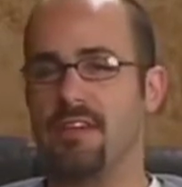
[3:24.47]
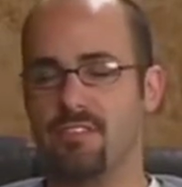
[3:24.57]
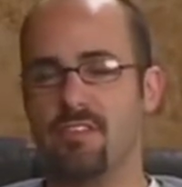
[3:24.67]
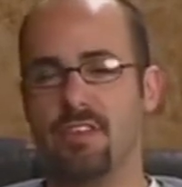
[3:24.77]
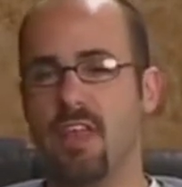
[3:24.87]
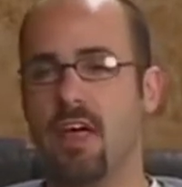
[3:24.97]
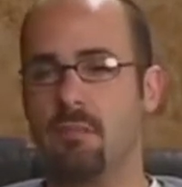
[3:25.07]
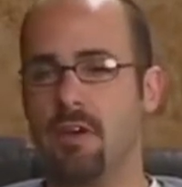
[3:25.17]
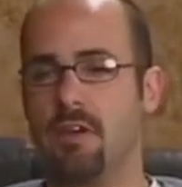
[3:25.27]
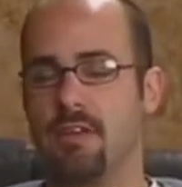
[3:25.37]
It's still a
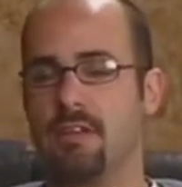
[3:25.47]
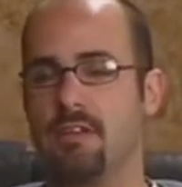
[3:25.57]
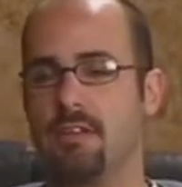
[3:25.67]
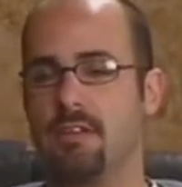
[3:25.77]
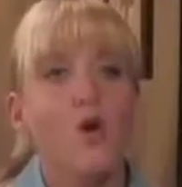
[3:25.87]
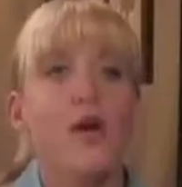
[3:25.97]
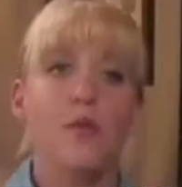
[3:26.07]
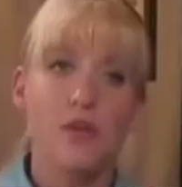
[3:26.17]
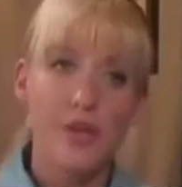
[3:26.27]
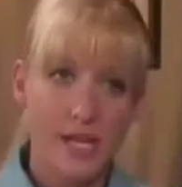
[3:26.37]
lot of money.
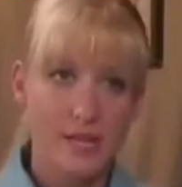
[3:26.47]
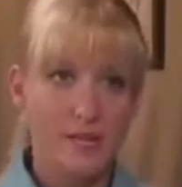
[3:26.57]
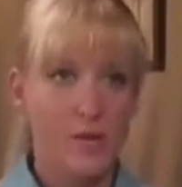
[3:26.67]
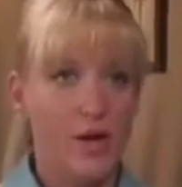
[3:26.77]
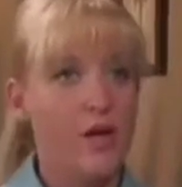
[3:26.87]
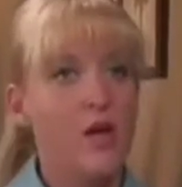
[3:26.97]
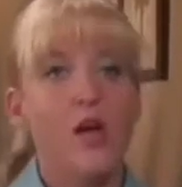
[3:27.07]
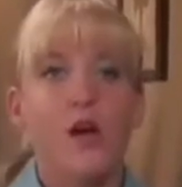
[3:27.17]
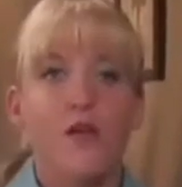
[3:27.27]
Okay, well, look at it this way.